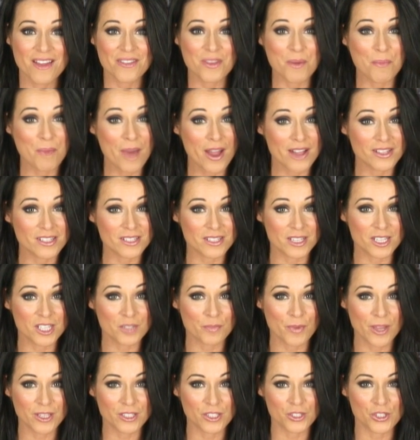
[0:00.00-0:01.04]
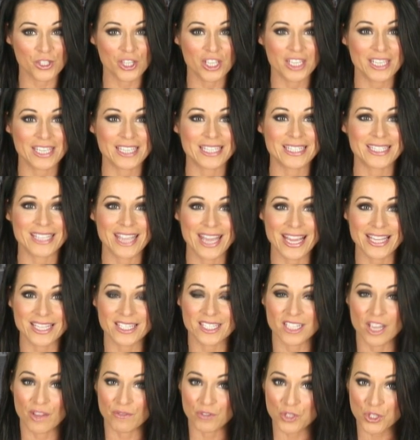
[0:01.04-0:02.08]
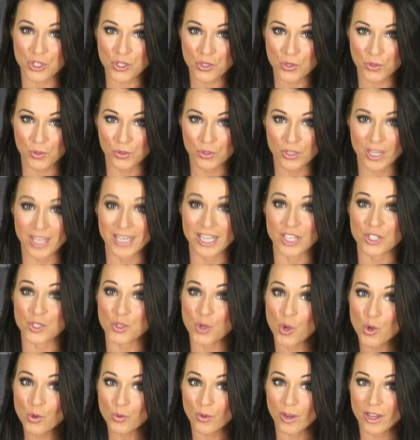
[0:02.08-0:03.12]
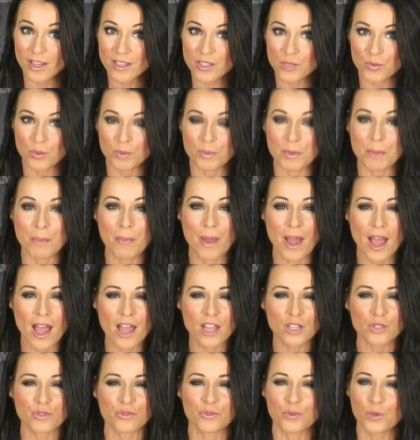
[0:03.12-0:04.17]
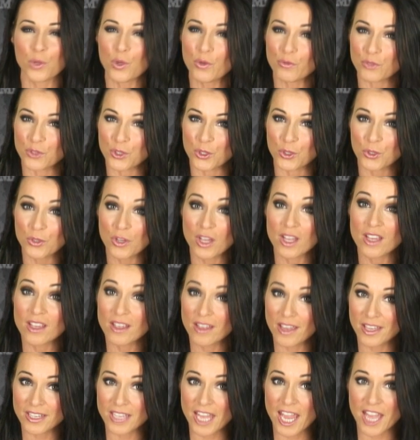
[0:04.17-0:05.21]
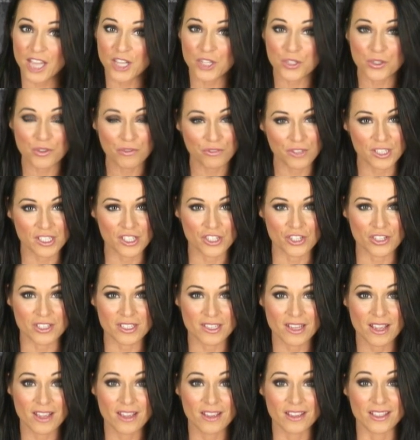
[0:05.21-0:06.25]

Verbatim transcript: The patch is expected to hit test servers soon and as always will be packed full of new and extra features.